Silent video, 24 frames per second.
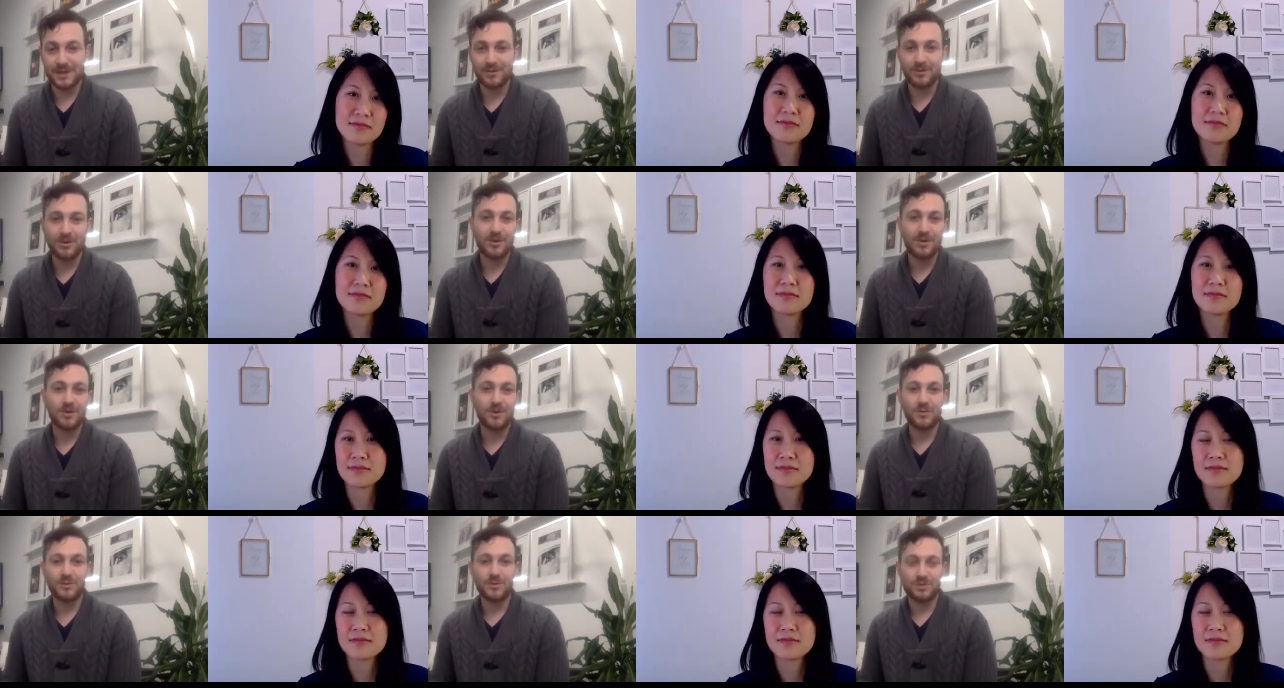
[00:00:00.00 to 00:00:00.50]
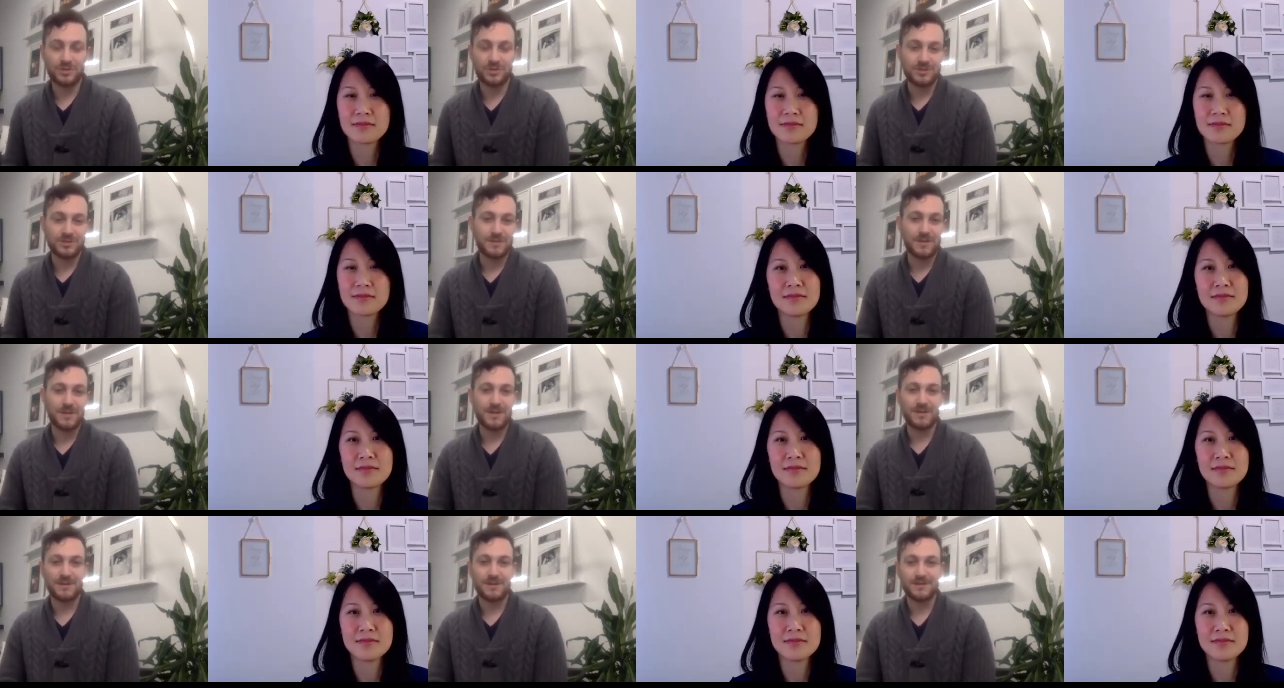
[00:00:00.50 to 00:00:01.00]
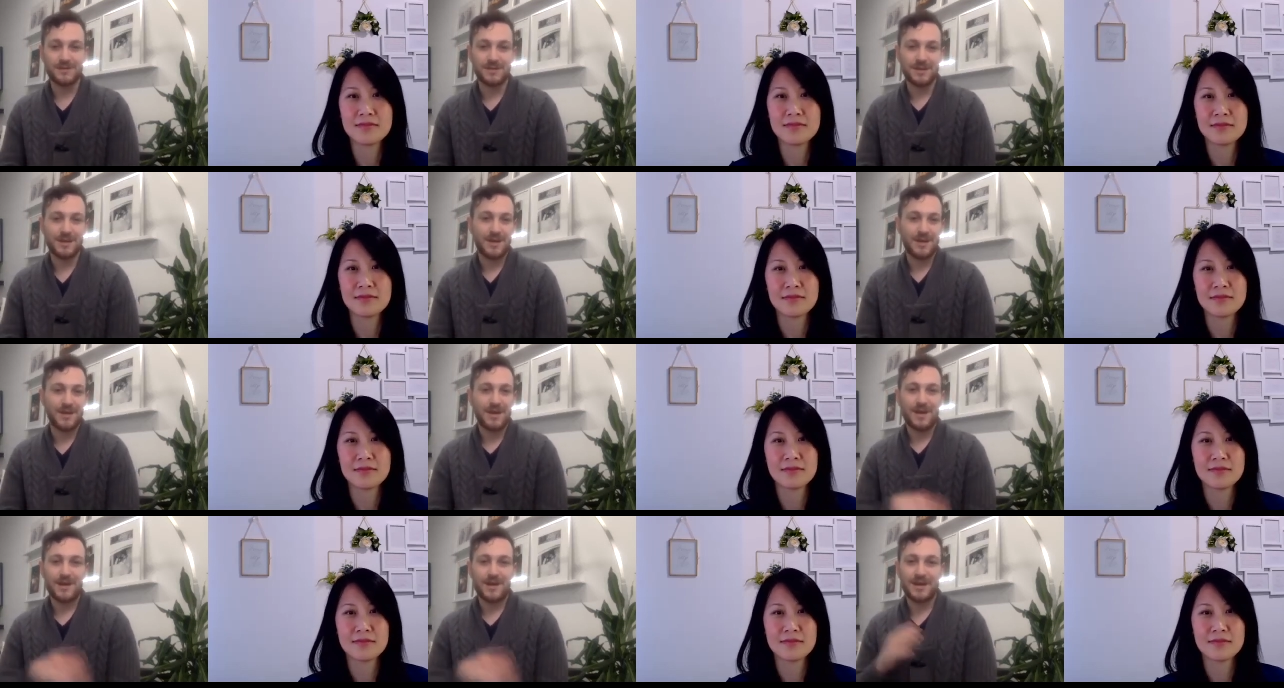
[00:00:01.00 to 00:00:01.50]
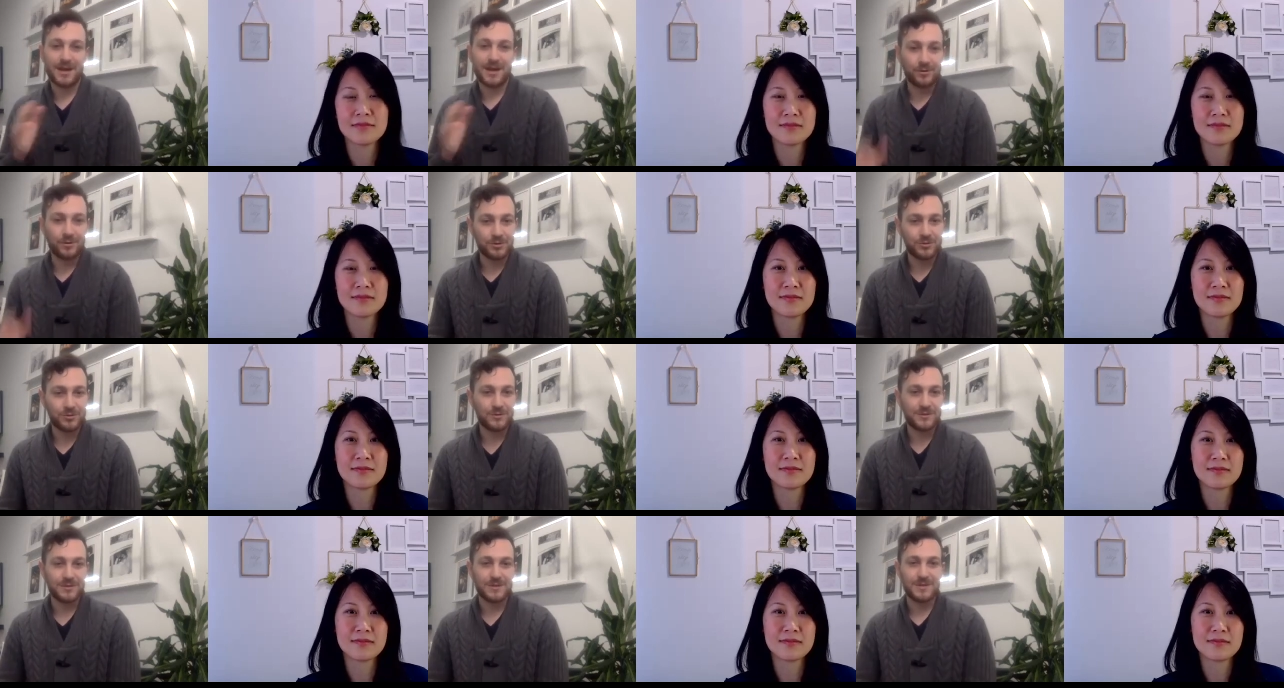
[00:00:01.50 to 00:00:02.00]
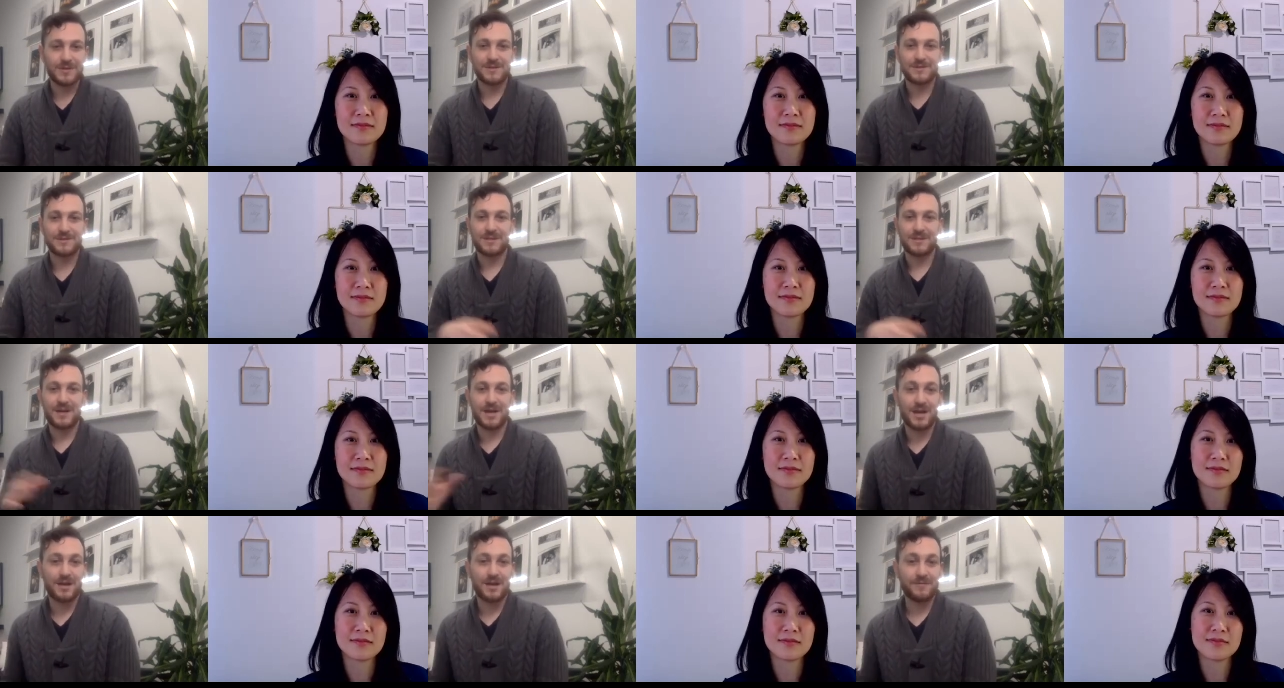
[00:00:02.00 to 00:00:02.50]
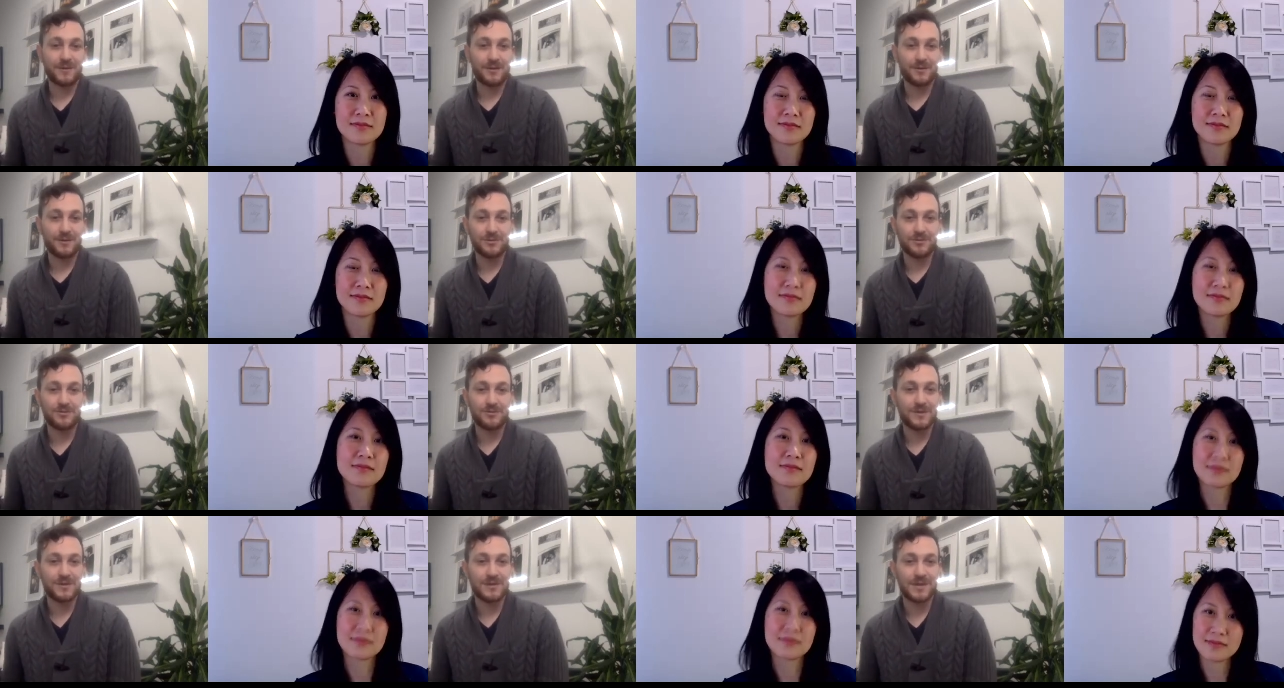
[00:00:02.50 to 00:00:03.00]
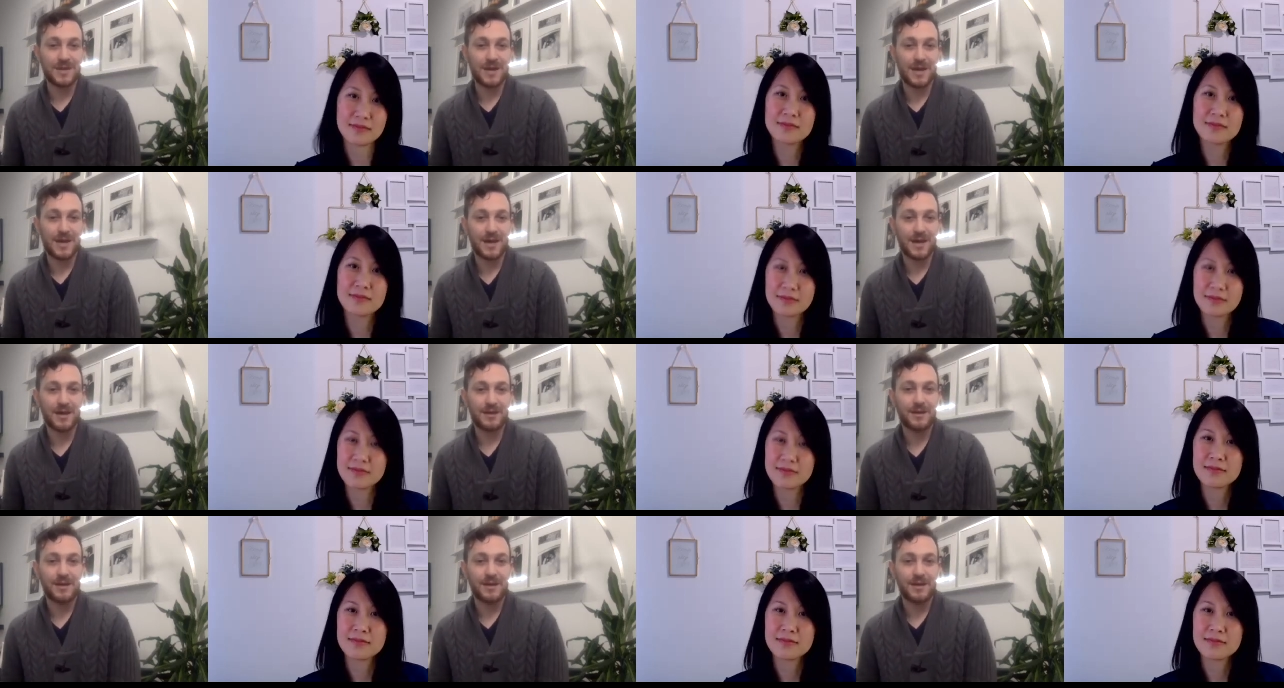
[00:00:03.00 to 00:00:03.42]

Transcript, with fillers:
Speaker 1: oh, we should spend an hour doing this and a half hour doing that.